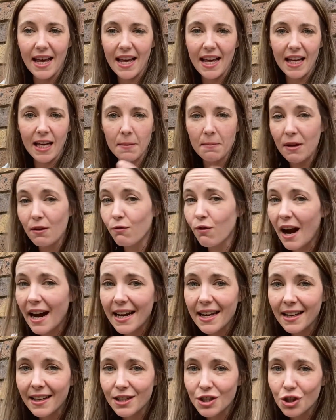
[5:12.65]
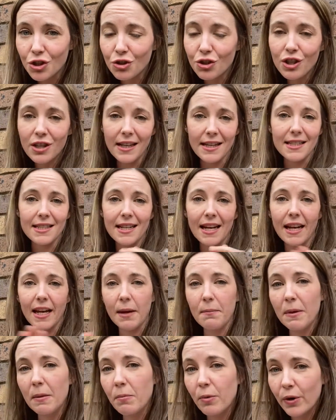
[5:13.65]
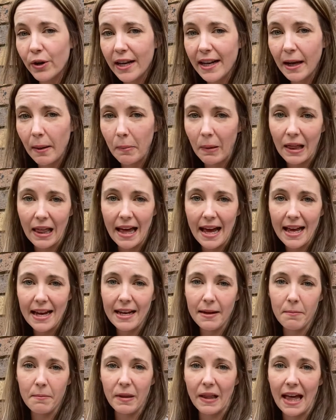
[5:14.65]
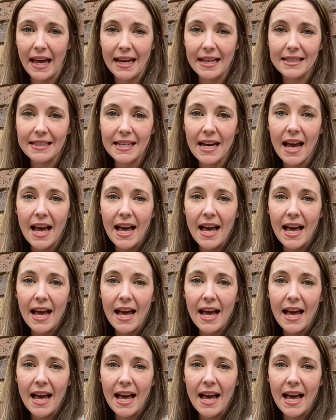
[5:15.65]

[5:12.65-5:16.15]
It can be writing a to-do list. It can be putting a plan in place.